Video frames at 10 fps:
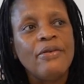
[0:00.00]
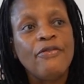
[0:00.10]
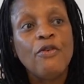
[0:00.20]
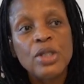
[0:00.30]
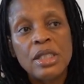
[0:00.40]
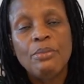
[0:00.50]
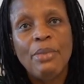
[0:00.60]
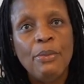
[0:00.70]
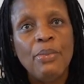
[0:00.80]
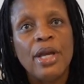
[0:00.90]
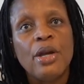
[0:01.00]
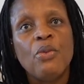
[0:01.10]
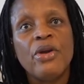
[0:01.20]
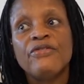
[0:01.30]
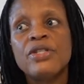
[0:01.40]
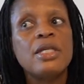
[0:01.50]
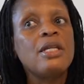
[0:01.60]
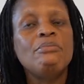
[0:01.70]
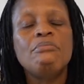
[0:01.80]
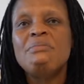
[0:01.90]
for Zimbabwe, we have
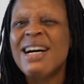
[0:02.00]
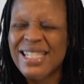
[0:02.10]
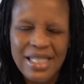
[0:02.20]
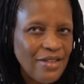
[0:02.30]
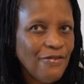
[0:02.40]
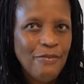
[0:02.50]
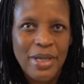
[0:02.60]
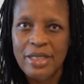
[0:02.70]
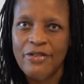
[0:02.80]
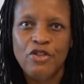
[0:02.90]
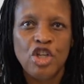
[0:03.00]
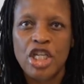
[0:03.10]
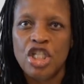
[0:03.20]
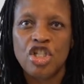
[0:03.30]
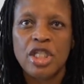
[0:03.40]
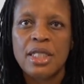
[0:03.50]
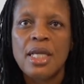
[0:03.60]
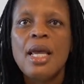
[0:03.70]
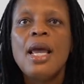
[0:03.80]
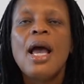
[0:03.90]
seen massive changes.
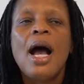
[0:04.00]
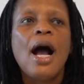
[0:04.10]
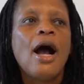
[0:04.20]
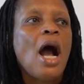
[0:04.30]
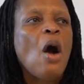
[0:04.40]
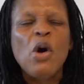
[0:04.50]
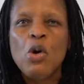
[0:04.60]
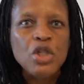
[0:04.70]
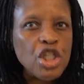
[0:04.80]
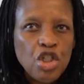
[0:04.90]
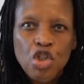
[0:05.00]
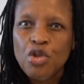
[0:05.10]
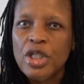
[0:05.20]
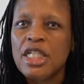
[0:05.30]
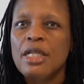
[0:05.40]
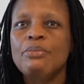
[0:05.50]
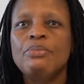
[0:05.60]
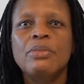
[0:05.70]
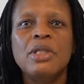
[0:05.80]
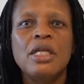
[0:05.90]
Our
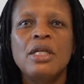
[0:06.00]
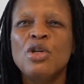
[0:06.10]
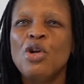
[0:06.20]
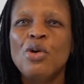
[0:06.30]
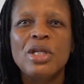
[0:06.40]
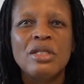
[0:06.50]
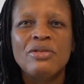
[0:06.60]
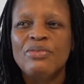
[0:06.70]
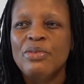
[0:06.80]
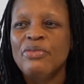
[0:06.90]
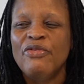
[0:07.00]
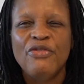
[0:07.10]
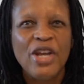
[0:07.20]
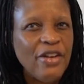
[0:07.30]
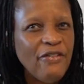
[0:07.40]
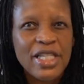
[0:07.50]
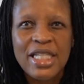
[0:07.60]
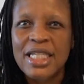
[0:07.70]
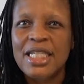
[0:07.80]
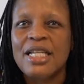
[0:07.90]
constitution, is very
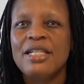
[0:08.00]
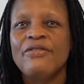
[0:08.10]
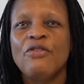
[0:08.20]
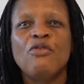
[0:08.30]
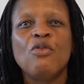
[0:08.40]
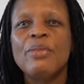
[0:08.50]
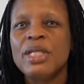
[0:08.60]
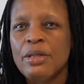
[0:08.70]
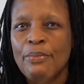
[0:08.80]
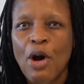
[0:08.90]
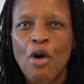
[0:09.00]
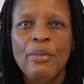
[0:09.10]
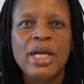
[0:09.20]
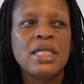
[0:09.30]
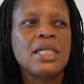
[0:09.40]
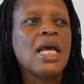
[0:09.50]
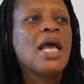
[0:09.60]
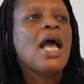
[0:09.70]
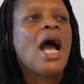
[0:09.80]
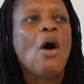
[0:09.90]
facilitative of women's empowerment.
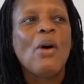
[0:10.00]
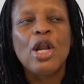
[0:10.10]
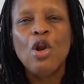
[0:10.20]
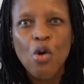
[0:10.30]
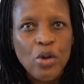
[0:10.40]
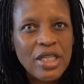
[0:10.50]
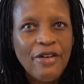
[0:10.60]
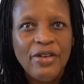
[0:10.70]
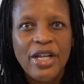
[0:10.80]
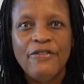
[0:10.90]
Our laws are very